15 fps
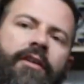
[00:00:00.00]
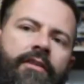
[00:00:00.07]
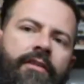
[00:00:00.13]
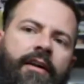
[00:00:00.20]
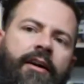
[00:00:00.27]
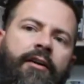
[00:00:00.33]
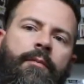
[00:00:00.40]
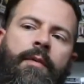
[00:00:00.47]
to
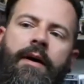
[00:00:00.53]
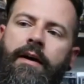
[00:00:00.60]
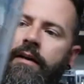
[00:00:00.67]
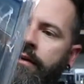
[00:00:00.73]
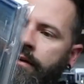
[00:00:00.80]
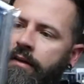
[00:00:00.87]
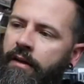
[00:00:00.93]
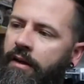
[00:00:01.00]
tell,
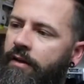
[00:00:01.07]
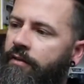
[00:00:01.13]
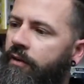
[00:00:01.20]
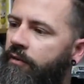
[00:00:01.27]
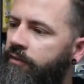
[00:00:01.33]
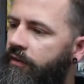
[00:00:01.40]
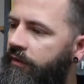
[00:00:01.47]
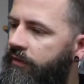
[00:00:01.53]
but
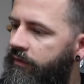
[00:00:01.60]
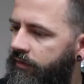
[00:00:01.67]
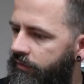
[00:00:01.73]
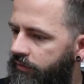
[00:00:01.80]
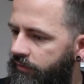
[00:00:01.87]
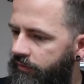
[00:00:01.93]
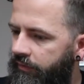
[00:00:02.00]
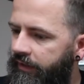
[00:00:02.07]
those are the
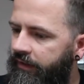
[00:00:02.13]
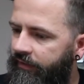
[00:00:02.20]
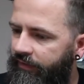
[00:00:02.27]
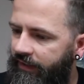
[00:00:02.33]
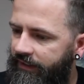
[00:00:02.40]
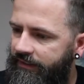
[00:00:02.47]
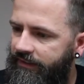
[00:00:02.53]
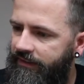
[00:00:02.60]
3
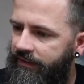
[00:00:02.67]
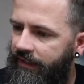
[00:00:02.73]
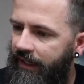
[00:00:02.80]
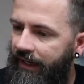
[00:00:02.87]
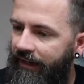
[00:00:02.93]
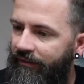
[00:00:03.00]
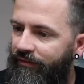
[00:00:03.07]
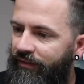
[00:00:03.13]
defects that I
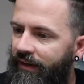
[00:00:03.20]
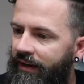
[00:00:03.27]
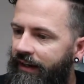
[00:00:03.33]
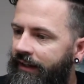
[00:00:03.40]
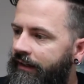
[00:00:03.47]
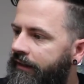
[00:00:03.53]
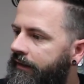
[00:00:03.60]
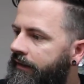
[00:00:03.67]
could
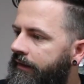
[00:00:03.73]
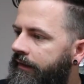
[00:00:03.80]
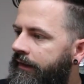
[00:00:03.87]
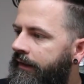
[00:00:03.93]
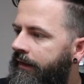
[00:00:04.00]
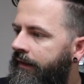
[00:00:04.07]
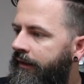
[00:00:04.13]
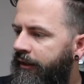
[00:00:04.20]
find
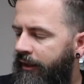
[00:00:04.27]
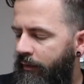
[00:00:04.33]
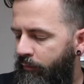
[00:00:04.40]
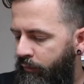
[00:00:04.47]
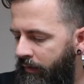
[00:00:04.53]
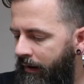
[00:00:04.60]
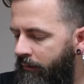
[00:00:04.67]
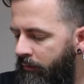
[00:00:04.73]
that
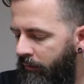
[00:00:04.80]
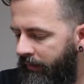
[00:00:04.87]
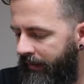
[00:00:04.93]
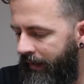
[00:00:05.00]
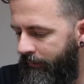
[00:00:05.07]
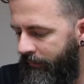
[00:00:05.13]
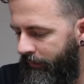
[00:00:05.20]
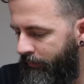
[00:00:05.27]
probably
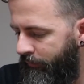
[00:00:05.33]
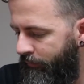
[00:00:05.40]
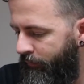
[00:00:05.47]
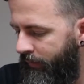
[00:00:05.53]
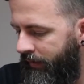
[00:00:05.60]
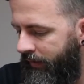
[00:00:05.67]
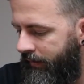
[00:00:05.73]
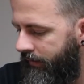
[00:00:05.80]
kept it from
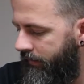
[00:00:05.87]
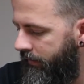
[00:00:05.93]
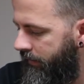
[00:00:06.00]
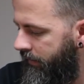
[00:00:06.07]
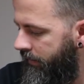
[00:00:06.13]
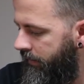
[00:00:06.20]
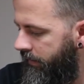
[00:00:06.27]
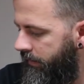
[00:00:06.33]
being
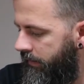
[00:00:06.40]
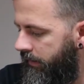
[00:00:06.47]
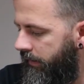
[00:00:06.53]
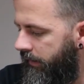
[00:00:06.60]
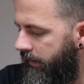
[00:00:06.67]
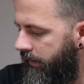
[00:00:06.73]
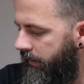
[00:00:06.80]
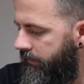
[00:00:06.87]

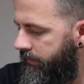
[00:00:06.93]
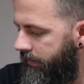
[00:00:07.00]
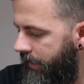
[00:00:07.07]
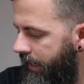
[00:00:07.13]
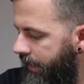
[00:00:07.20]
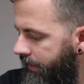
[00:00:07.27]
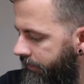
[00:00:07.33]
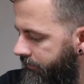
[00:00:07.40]
a
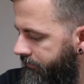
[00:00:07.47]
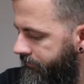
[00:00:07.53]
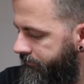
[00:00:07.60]
10.